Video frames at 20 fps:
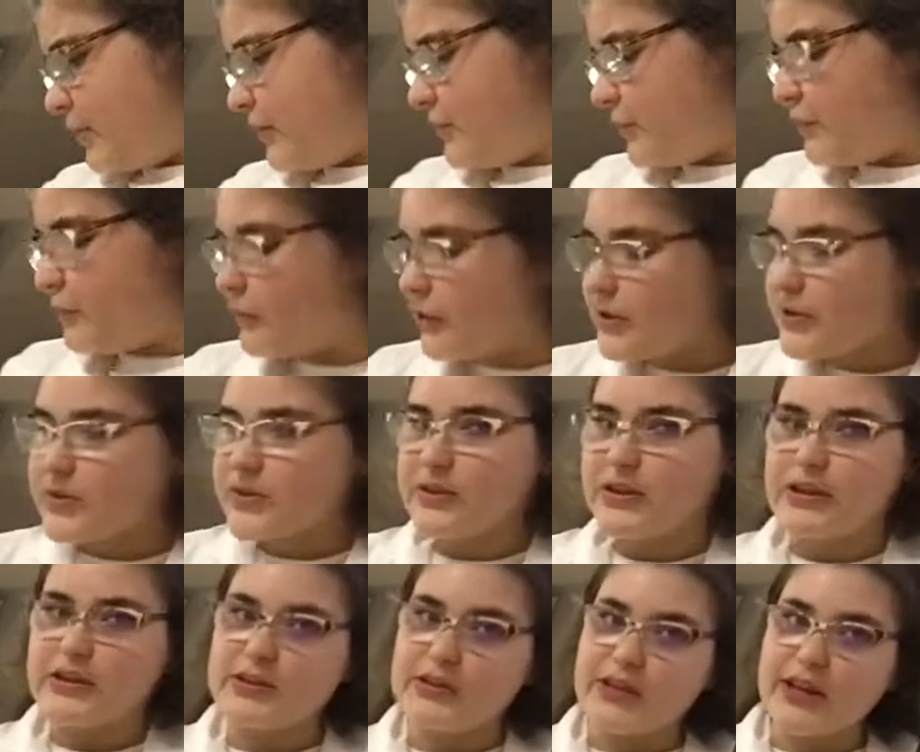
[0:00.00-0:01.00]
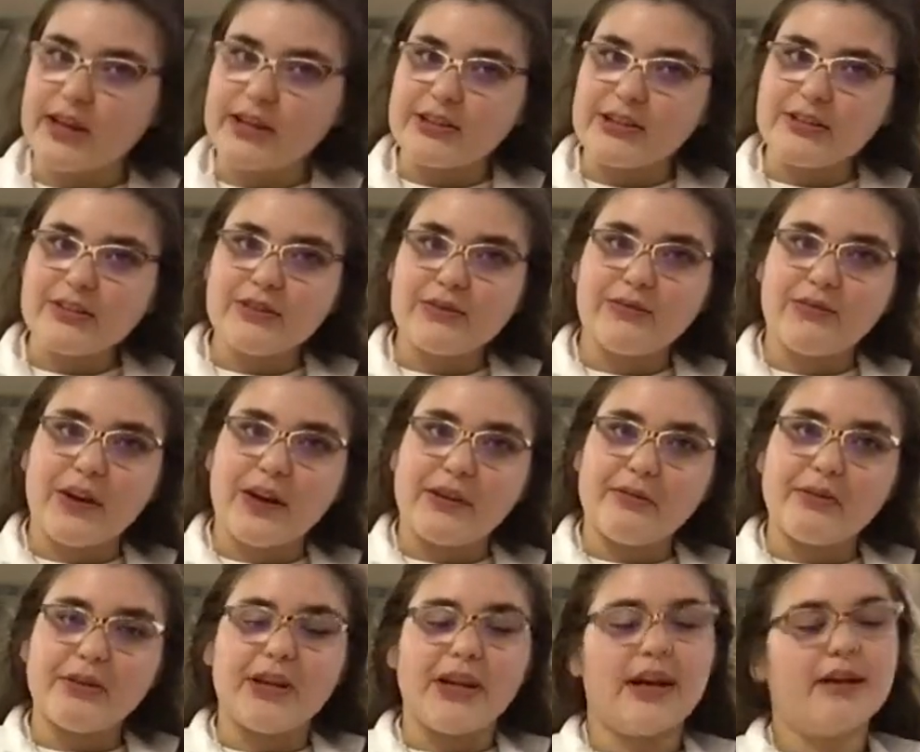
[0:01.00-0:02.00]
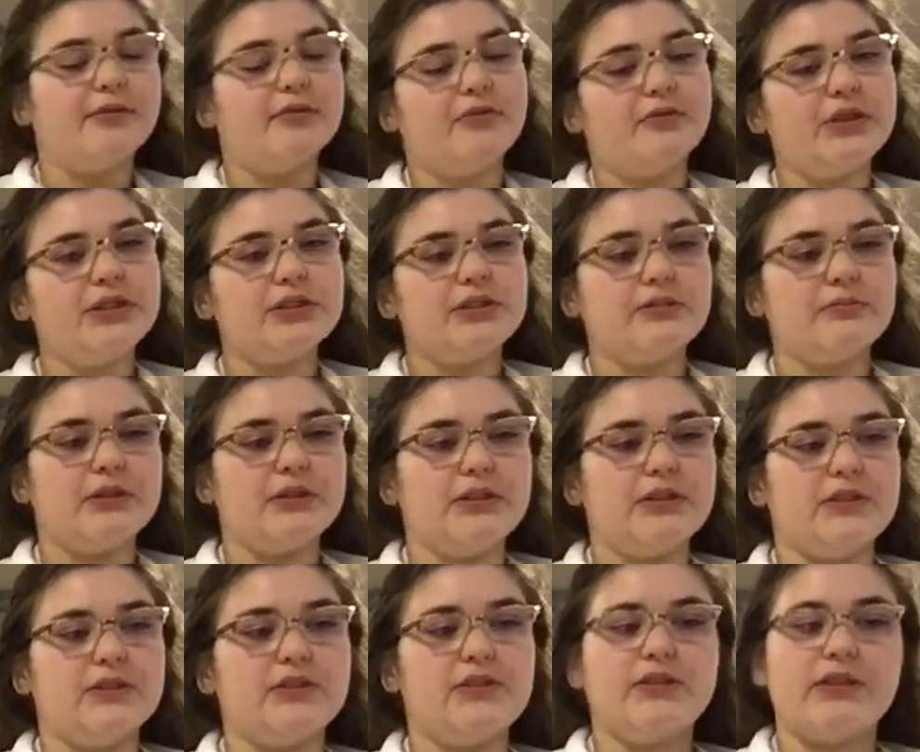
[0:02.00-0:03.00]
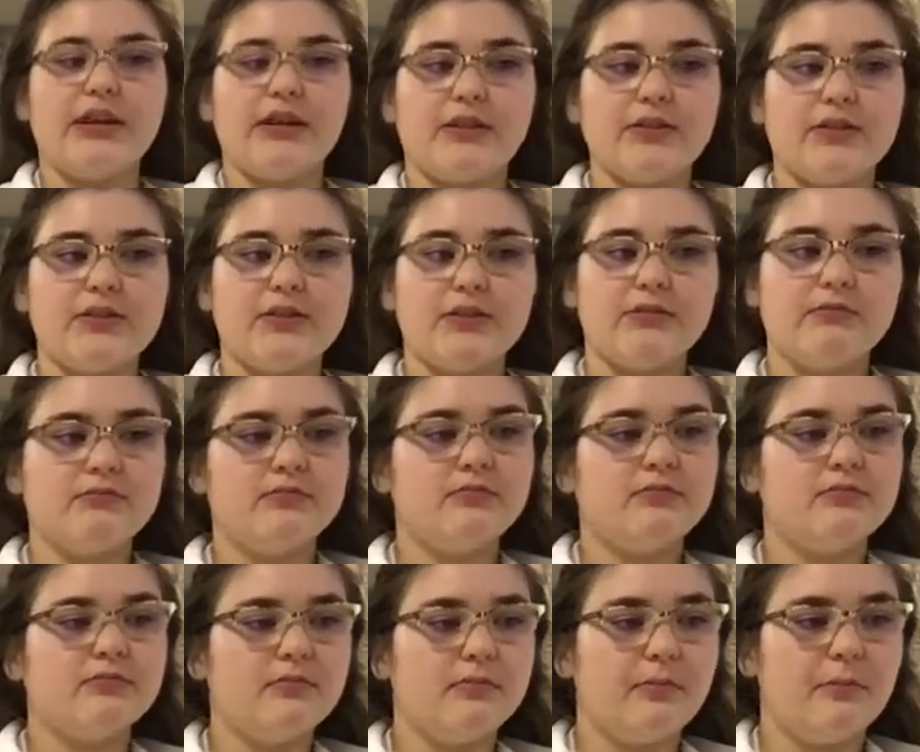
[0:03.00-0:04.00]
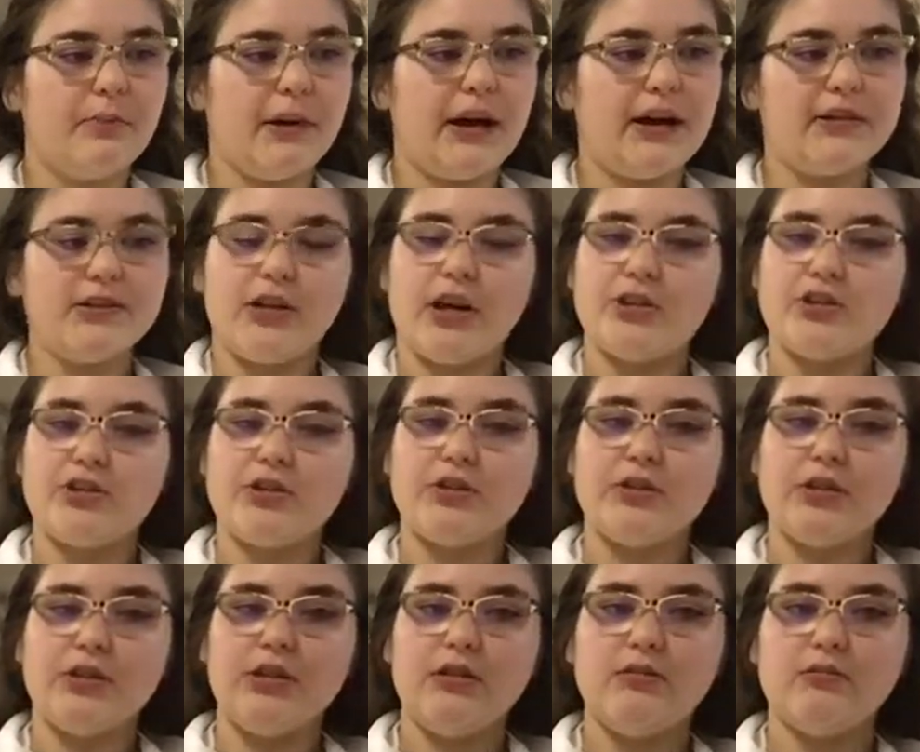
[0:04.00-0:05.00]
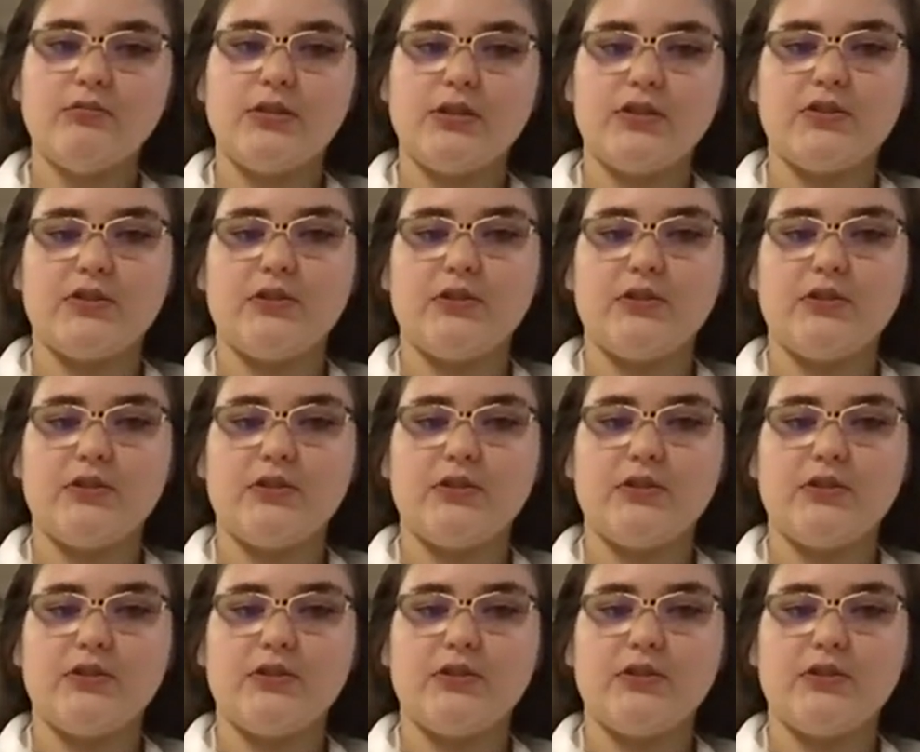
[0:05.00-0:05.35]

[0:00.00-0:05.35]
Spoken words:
of the first things they identify when they have a victim is sex. Biologically, is